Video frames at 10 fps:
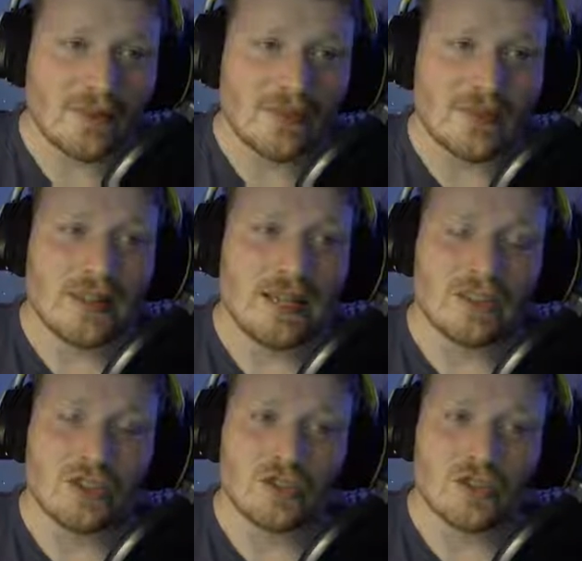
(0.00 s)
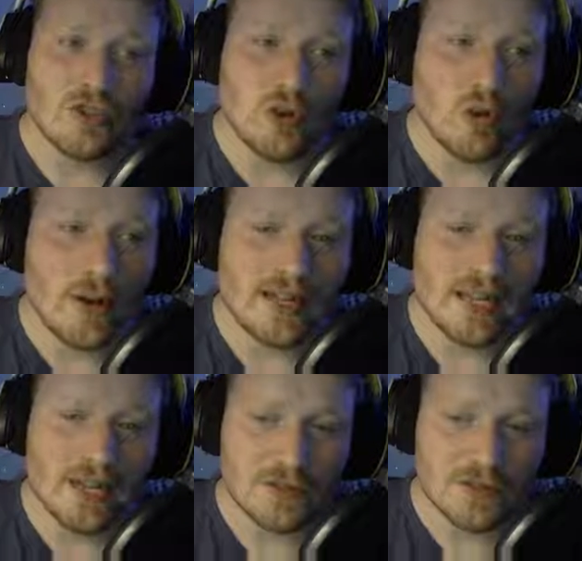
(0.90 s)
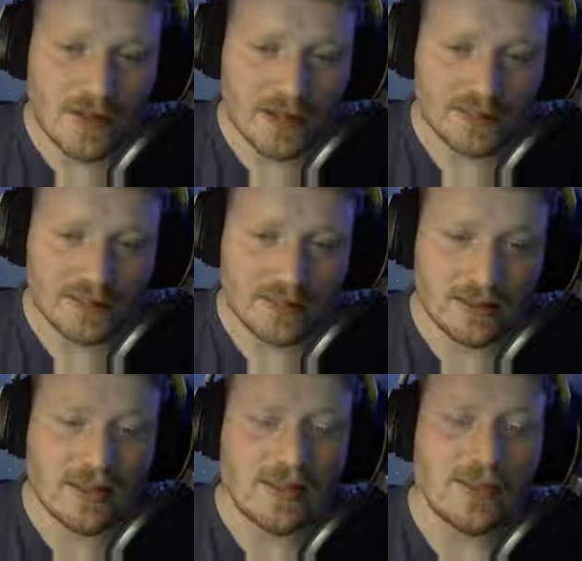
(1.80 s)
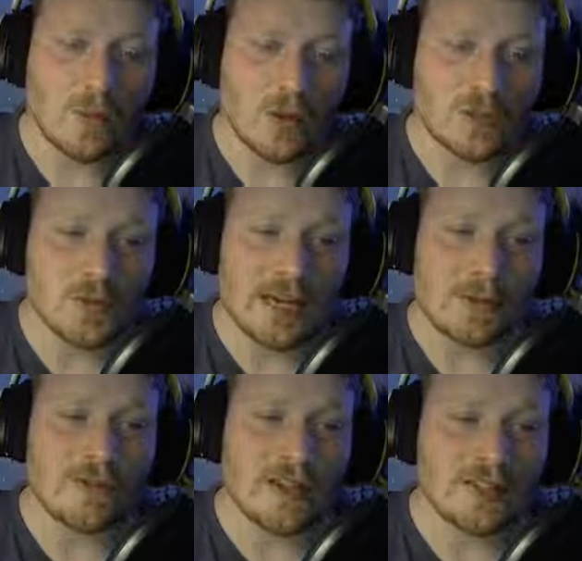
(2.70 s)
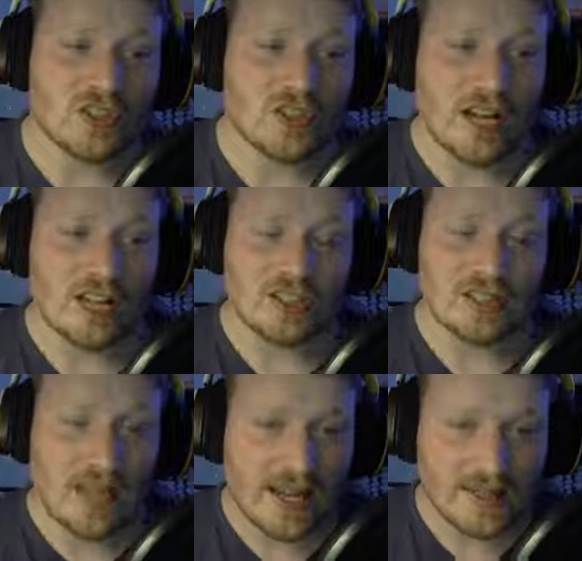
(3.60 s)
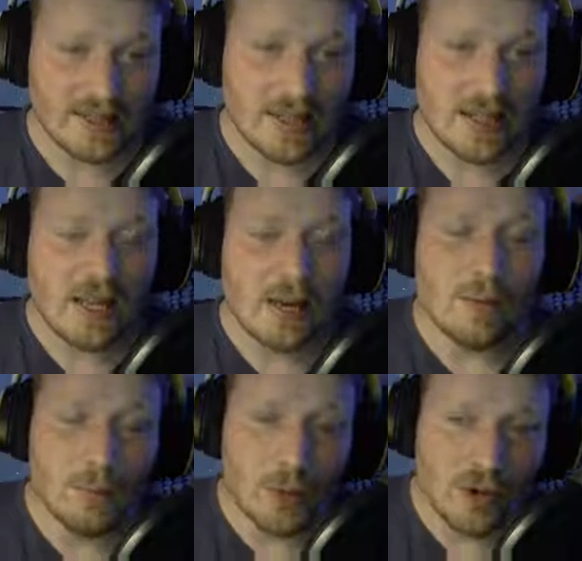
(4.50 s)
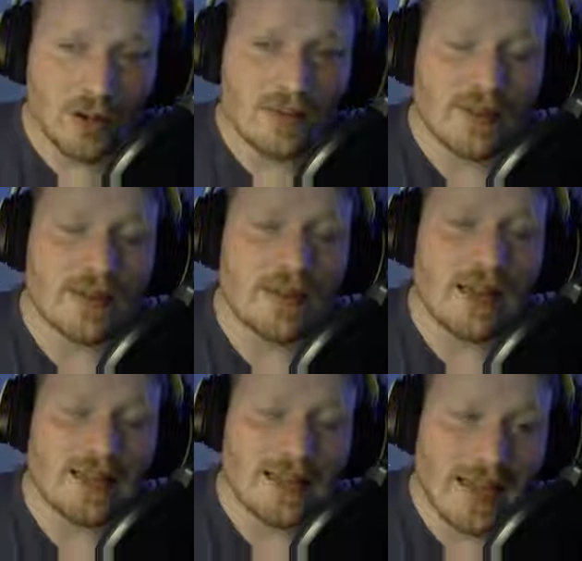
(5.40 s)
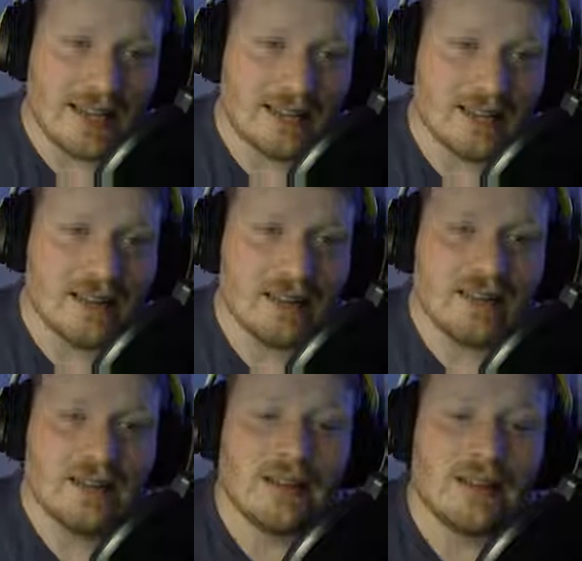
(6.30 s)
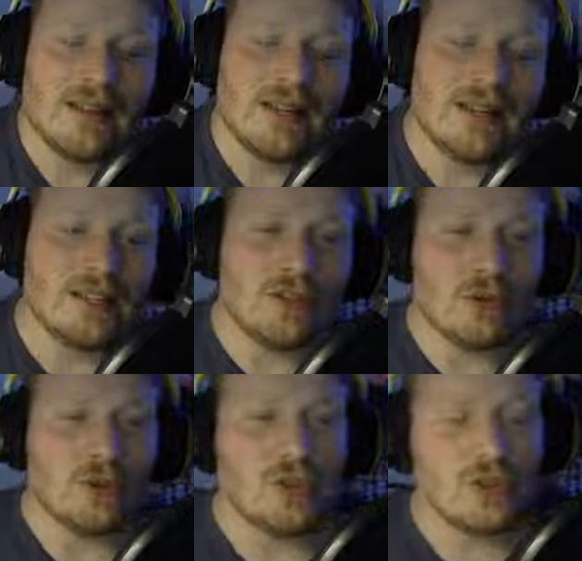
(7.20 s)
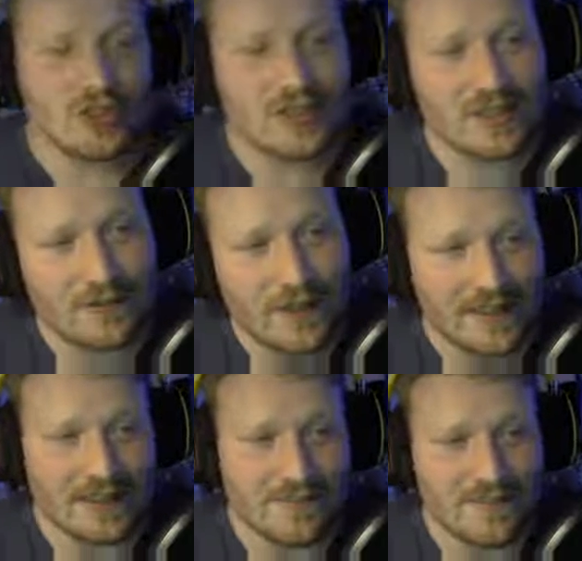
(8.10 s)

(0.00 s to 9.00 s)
he's just no way near as fast. The once per game advance and charge is nice, but again, you could just fail it.